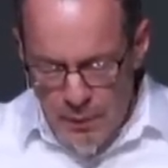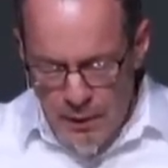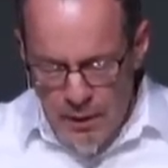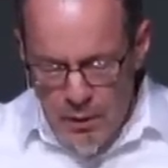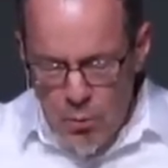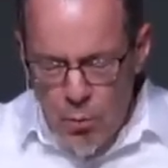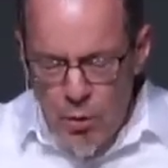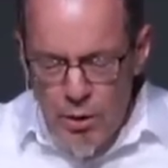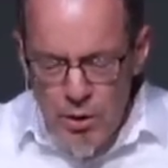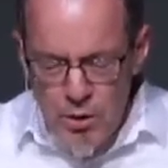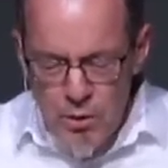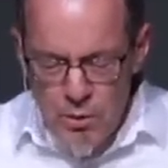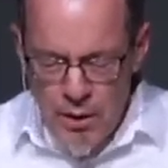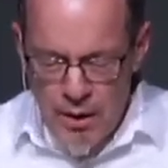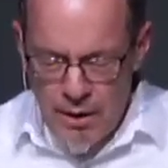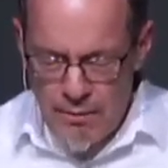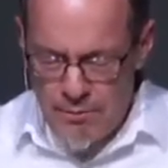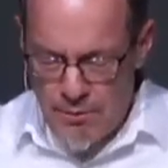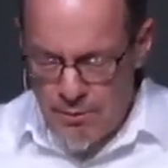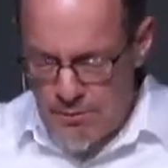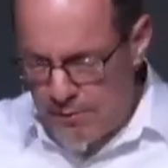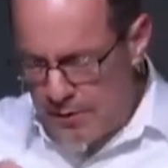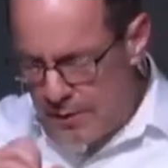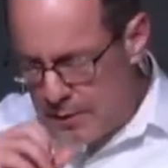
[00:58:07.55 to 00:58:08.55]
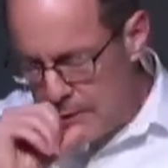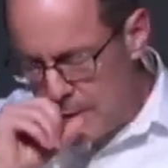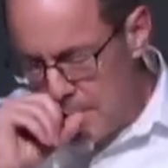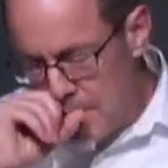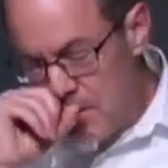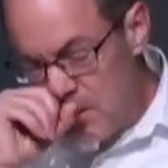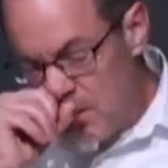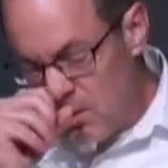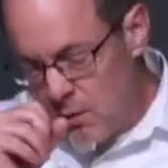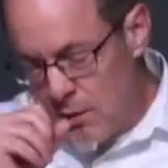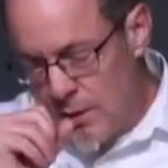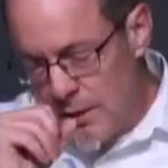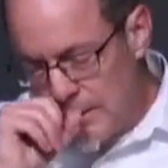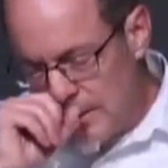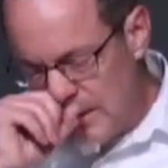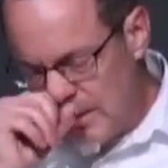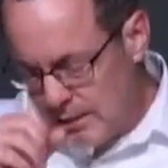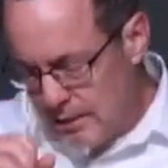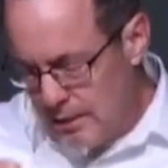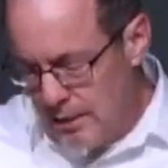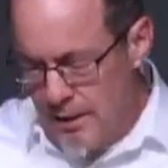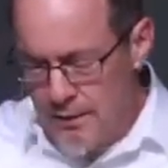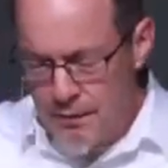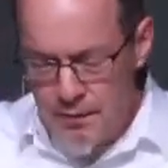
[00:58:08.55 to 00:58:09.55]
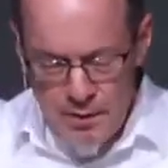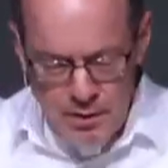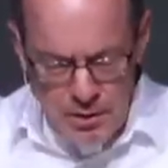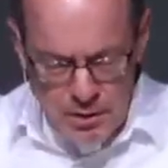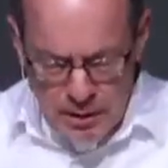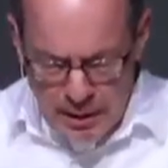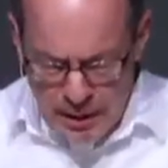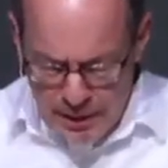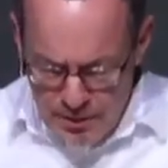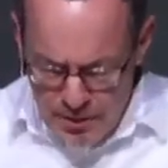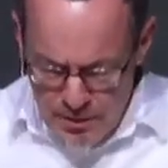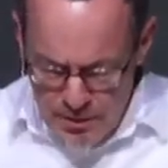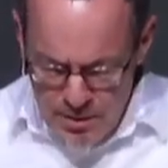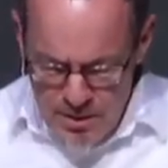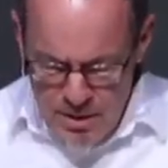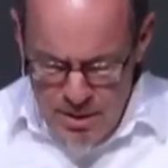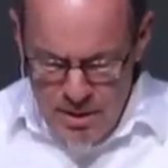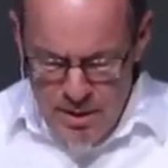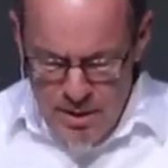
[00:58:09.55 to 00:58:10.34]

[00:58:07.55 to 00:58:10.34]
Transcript: what you have revealed to us in this letter.